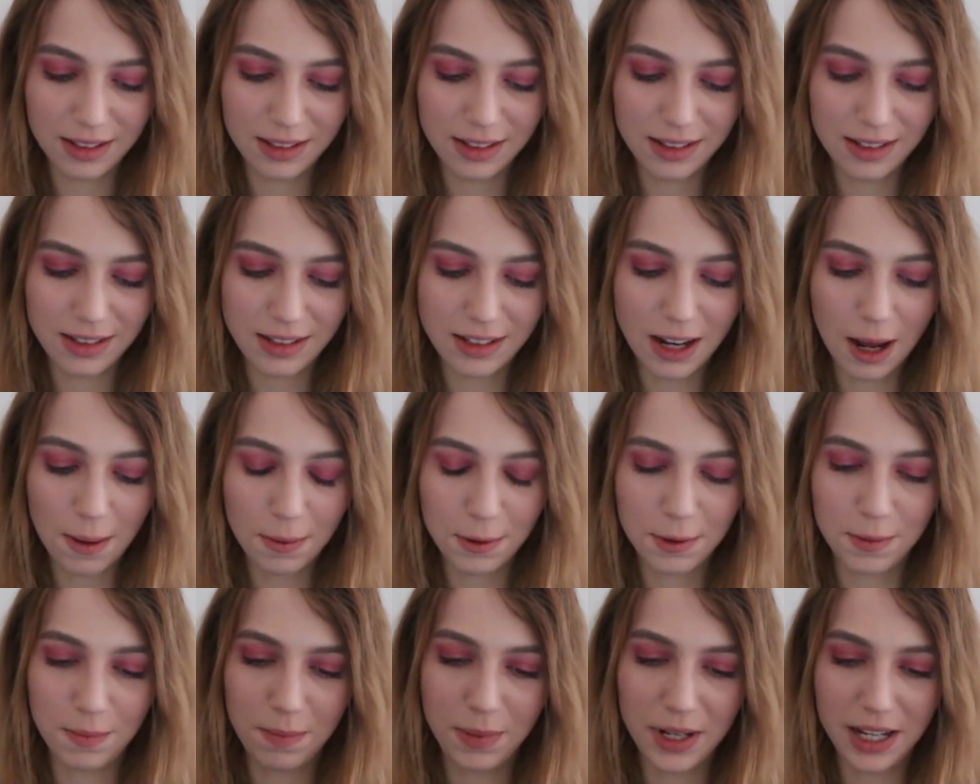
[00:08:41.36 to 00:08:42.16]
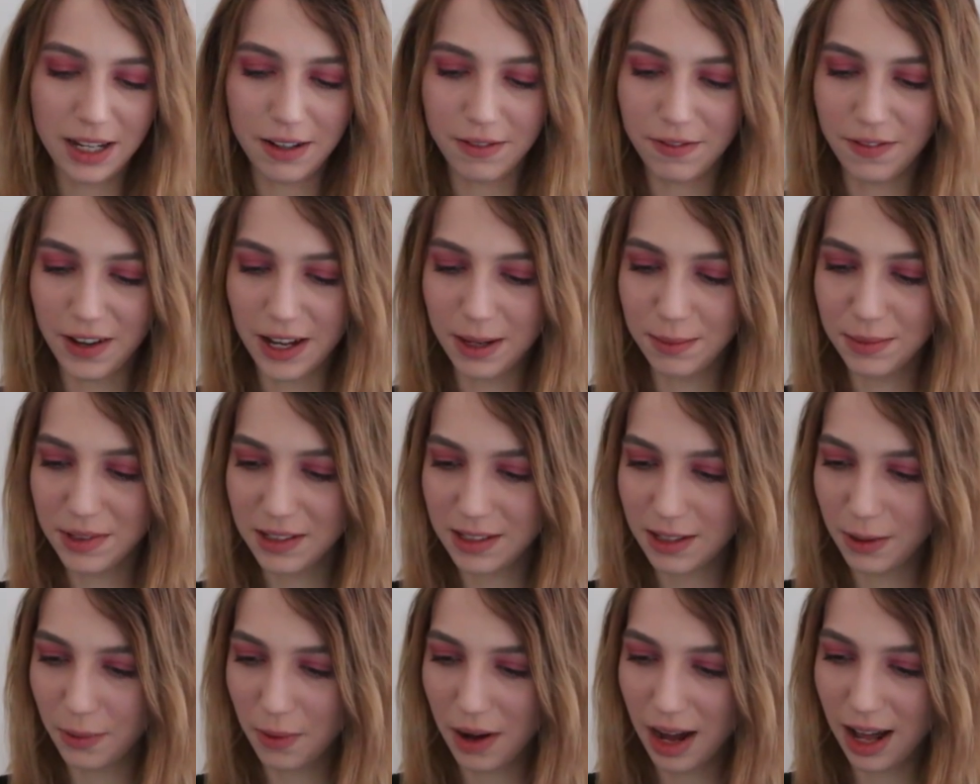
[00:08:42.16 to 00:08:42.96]
stopped being
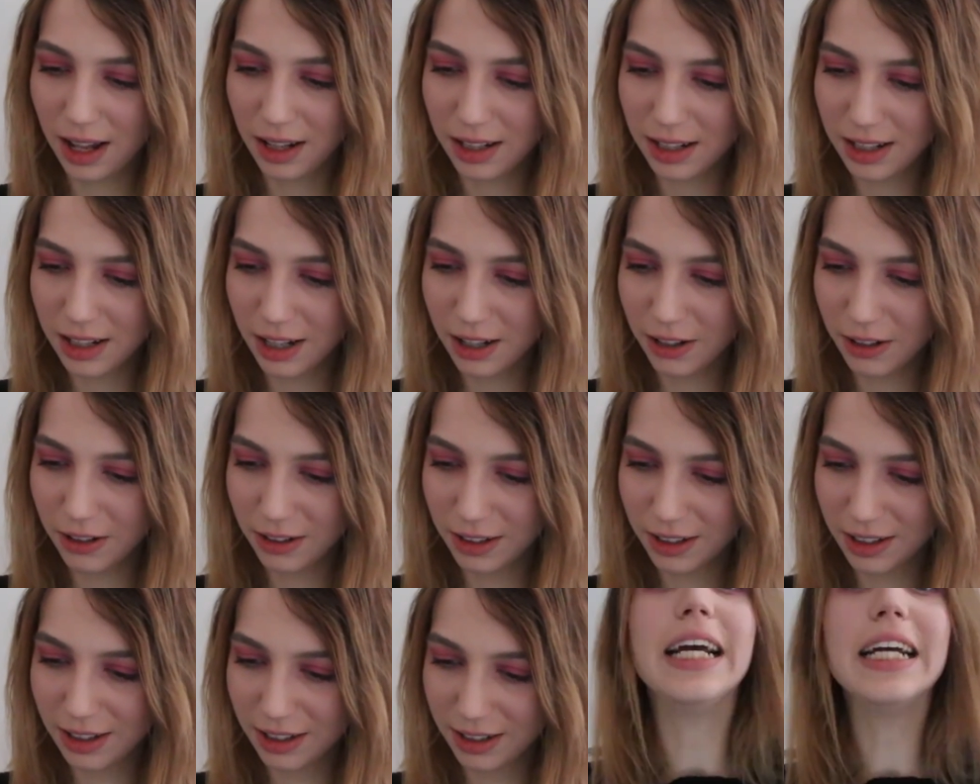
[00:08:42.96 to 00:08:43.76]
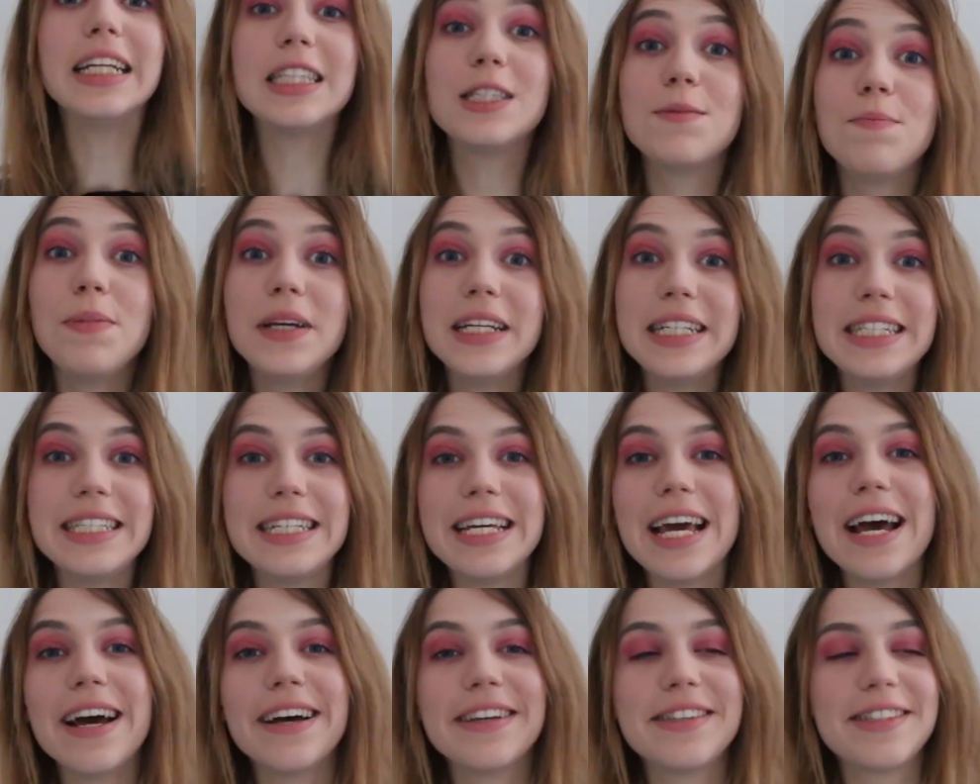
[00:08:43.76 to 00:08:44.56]
famous a while ago? It's
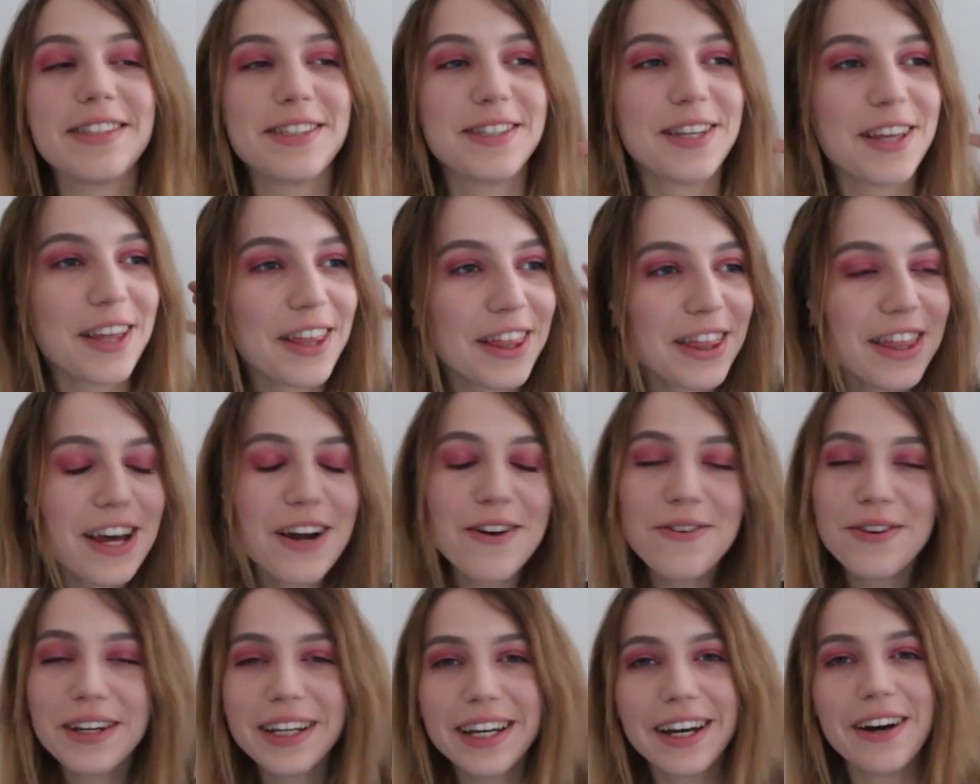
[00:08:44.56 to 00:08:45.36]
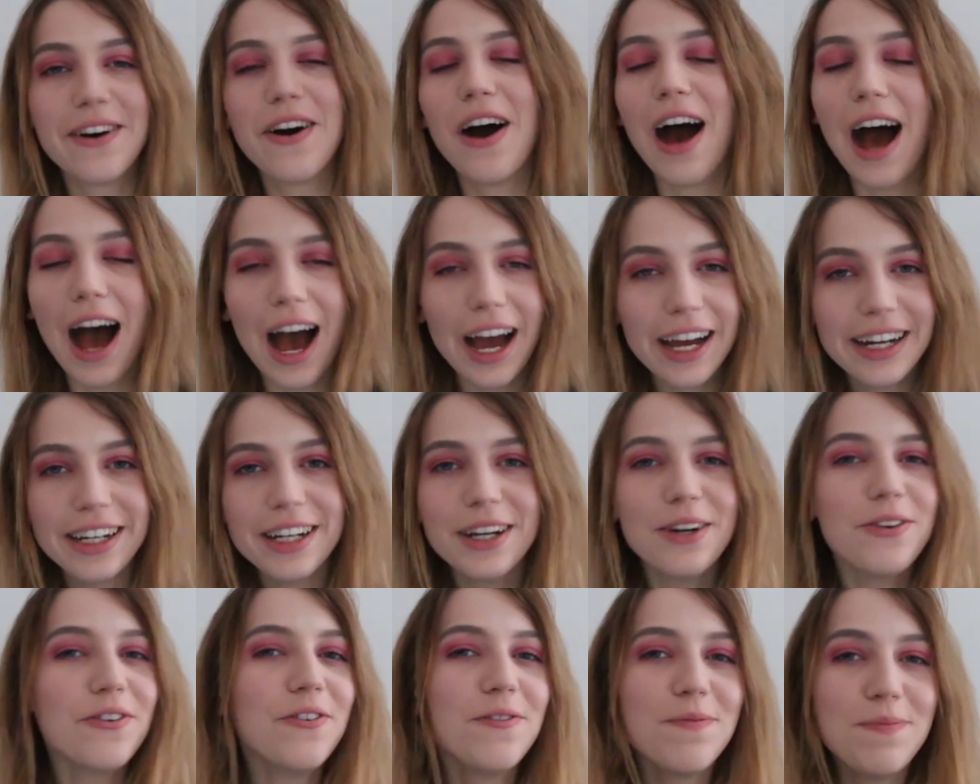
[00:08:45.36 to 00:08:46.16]
BTS! There we go. I
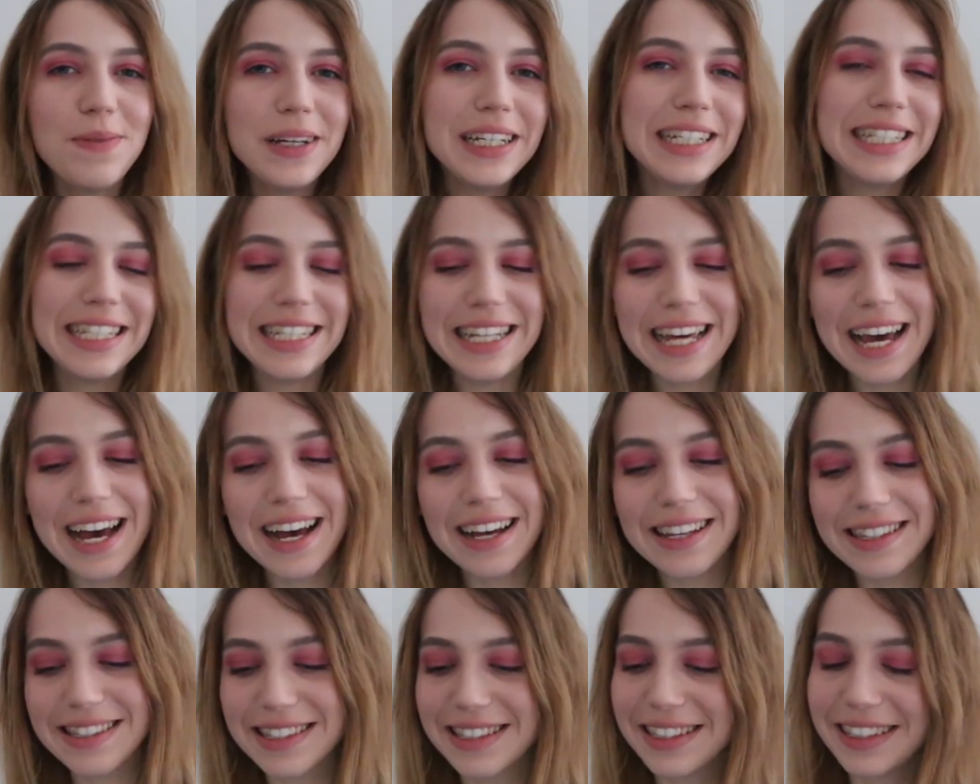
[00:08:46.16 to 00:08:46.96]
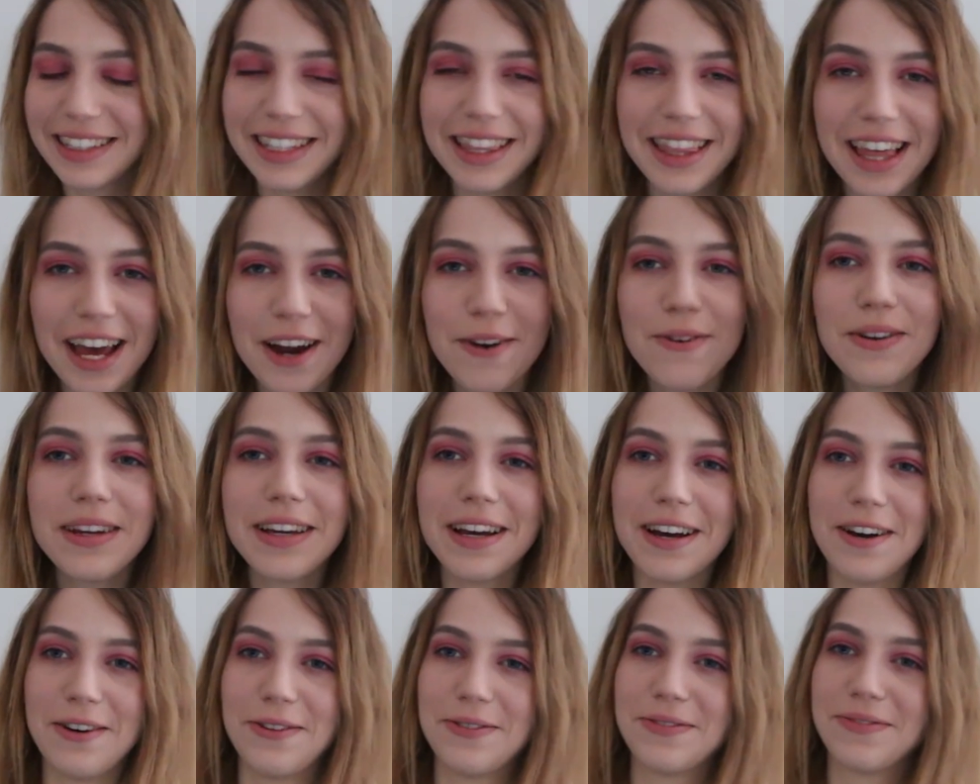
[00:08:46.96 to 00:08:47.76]
know BTS. There we
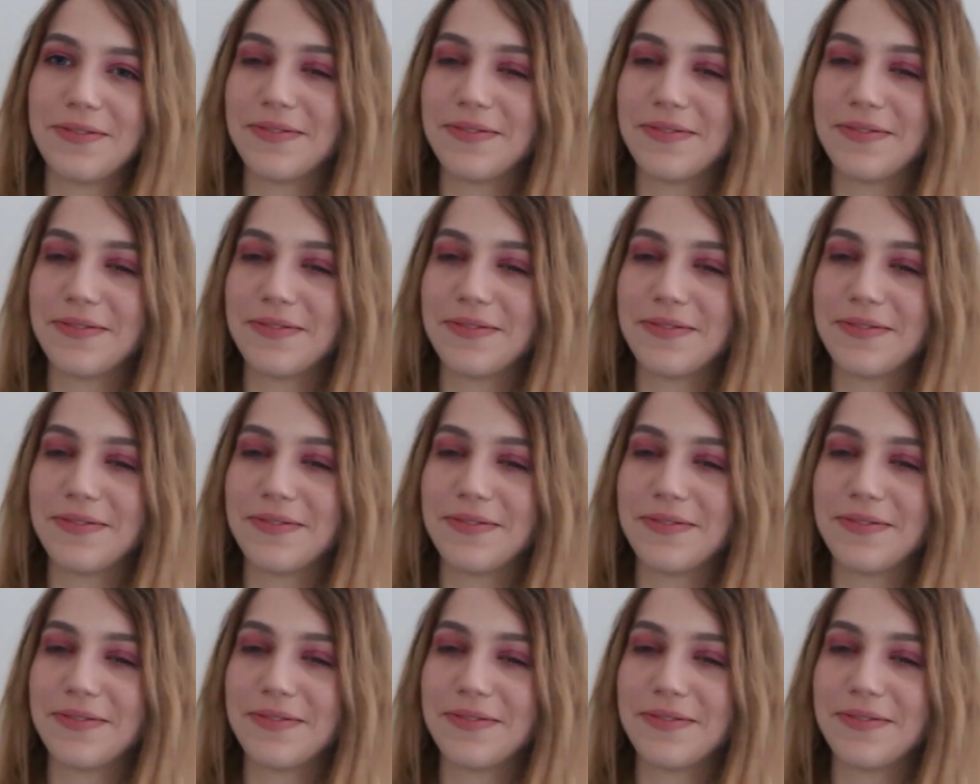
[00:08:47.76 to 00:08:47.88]
go.